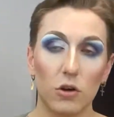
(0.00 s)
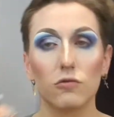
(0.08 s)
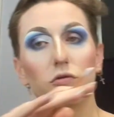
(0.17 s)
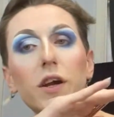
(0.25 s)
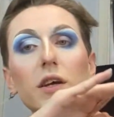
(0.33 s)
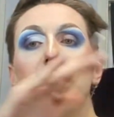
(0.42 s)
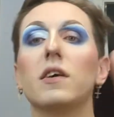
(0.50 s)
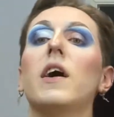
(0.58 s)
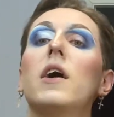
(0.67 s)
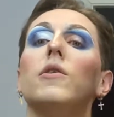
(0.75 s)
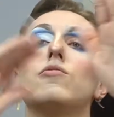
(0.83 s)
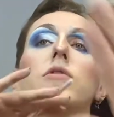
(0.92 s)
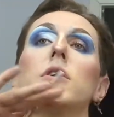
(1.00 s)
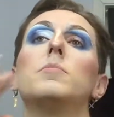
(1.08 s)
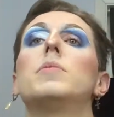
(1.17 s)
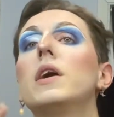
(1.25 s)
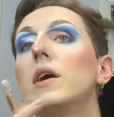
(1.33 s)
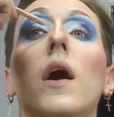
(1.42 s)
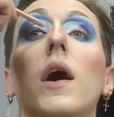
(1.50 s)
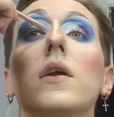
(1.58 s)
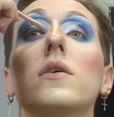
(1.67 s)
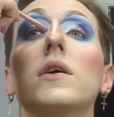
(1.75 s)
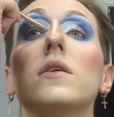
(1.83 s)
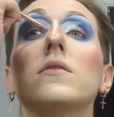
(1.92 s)
Rinse and repeat. I
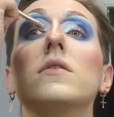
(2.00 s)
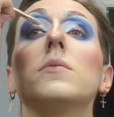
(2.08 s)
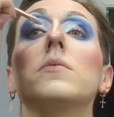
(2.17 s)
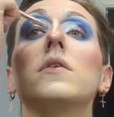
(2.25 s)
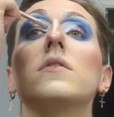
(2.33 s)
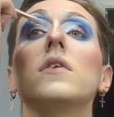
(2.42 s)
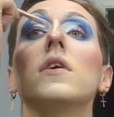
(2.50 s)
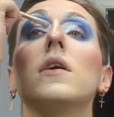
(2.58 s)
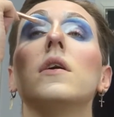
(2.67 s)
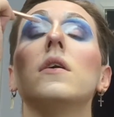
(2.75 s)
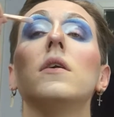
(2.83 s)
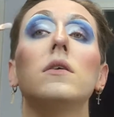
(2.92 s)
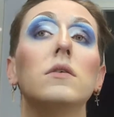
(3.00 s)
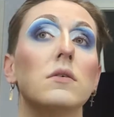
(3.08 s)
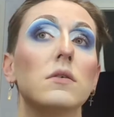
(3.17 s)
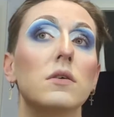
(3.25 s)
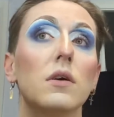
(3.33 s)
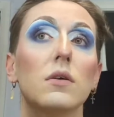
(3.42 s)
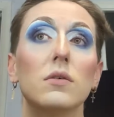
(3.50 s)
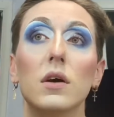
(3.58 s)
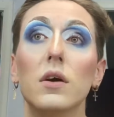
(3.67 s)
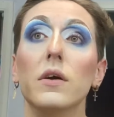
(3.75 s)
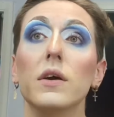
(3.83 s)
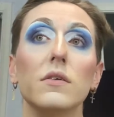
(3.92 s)
don't get no sleep because of y'all. Y'all not
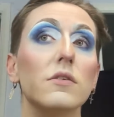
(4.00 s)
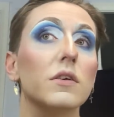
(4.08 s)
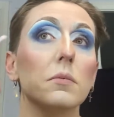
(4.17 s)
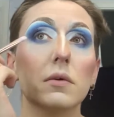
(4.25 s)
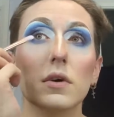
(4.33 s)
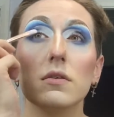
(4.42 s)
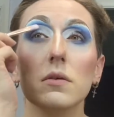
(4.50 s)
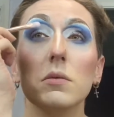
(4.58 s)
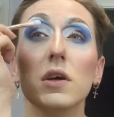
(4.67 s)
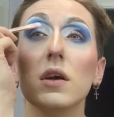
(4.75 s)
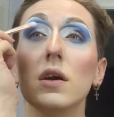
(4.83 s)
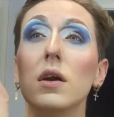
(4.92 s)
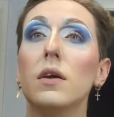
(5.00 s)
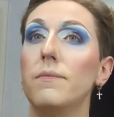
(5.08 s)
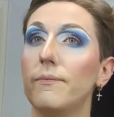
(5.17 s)
gonna get no sleep because of me.